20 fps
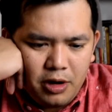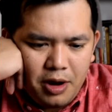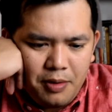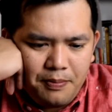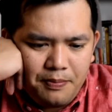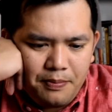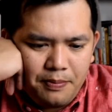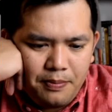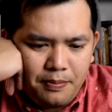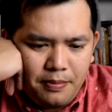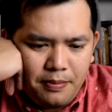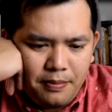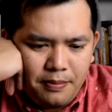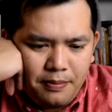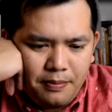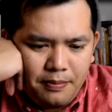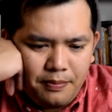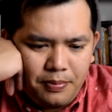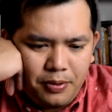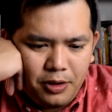I
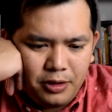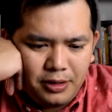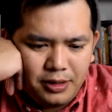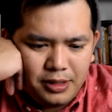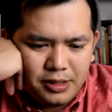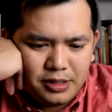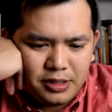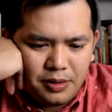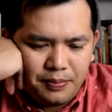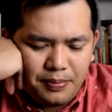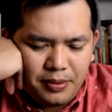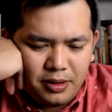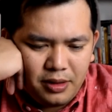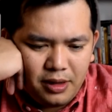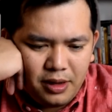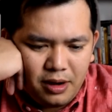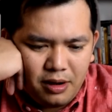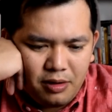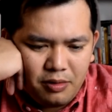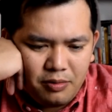put this up
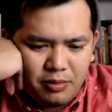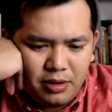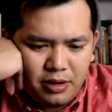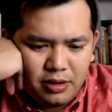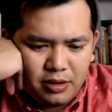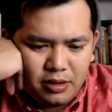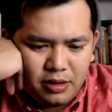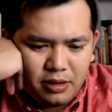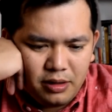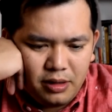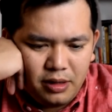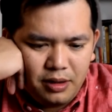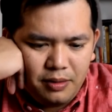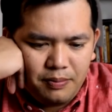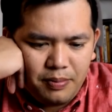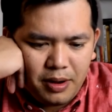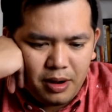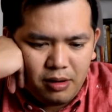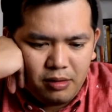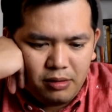there with the
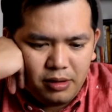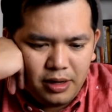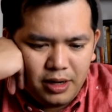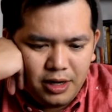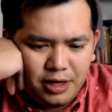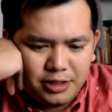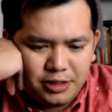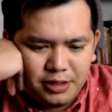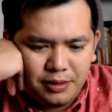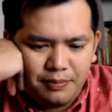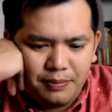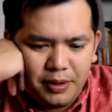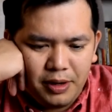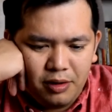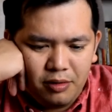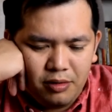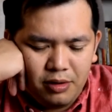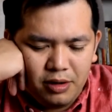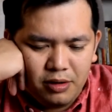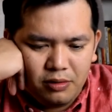Barrel Aged
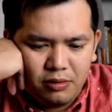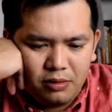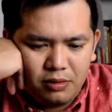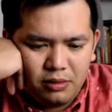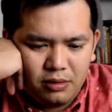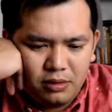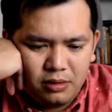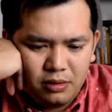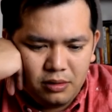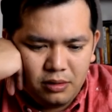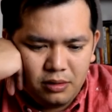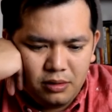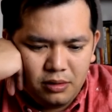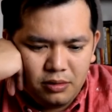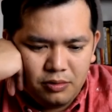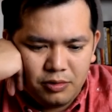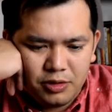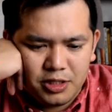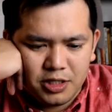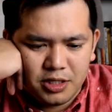Imperial,
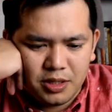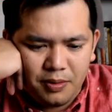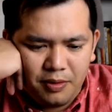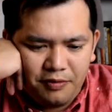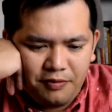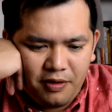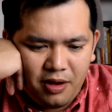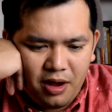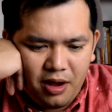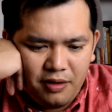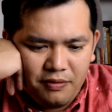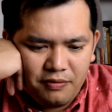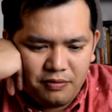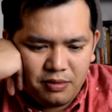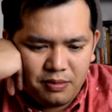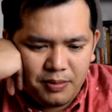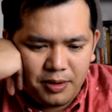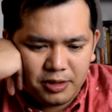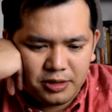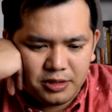which is number 5,
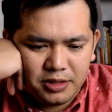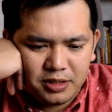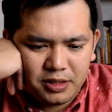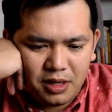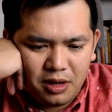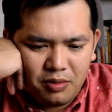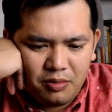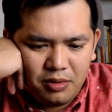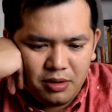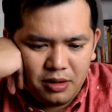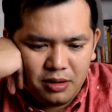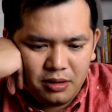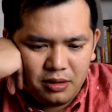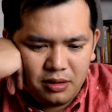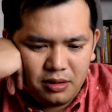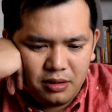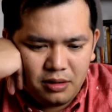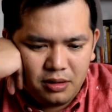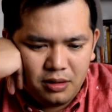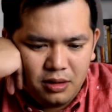the Belgian style wit,
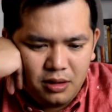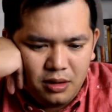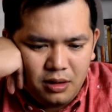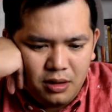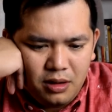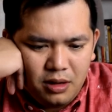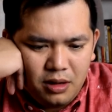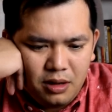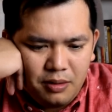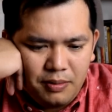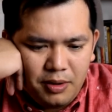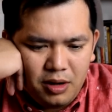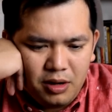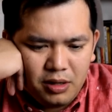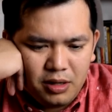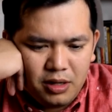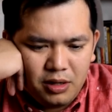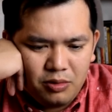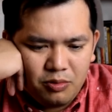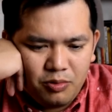
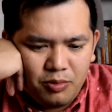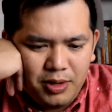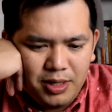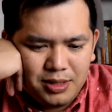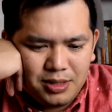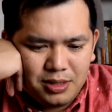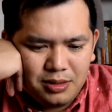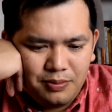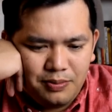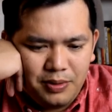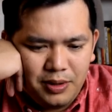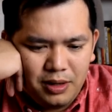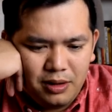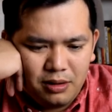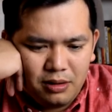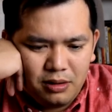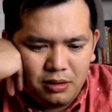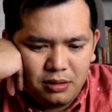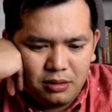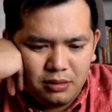American wheat
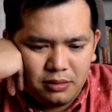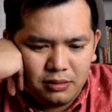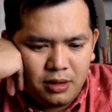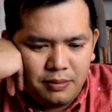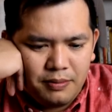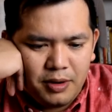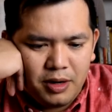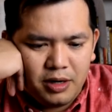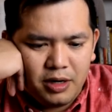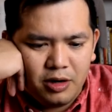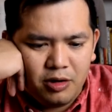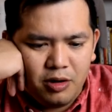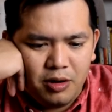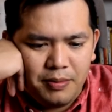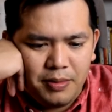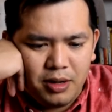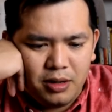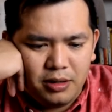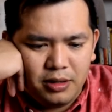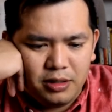beer, American
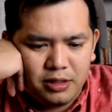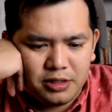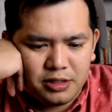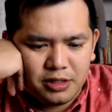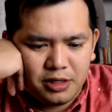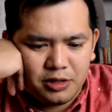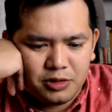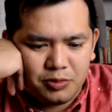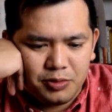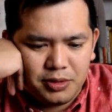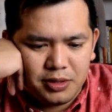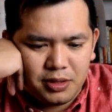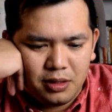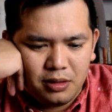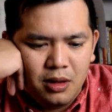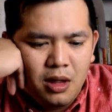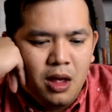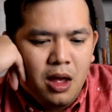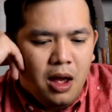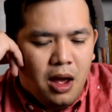cream ale, English style sweet style.
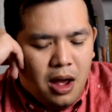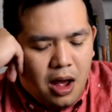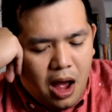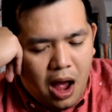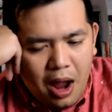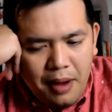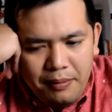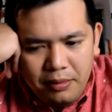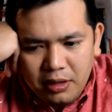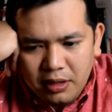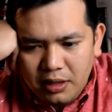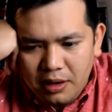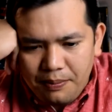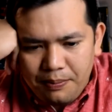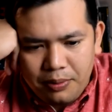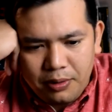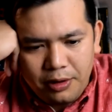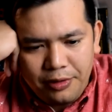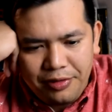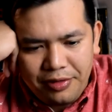I'm gonna
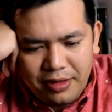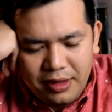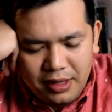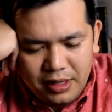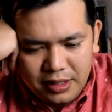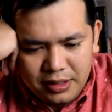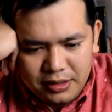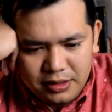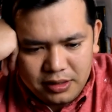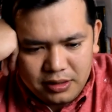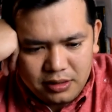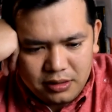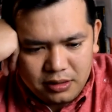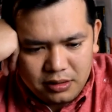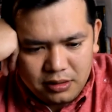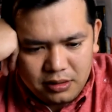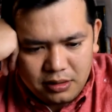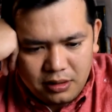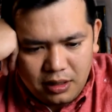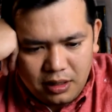put this
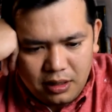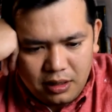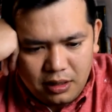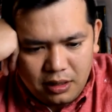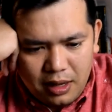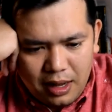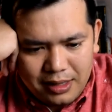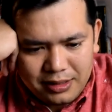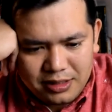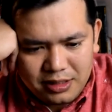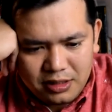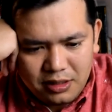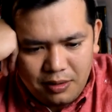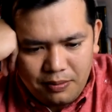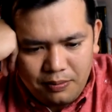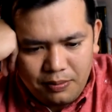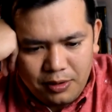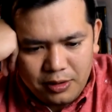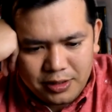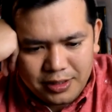as
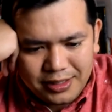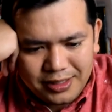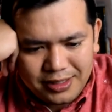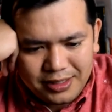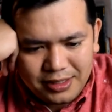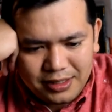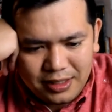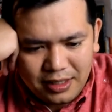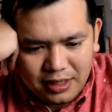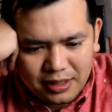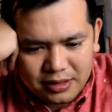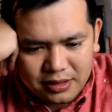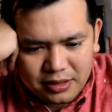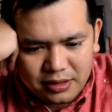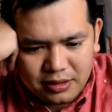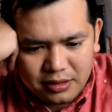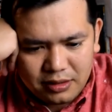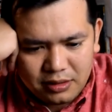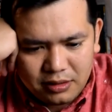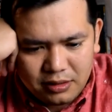number
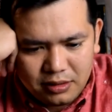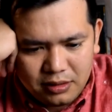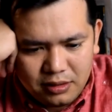6.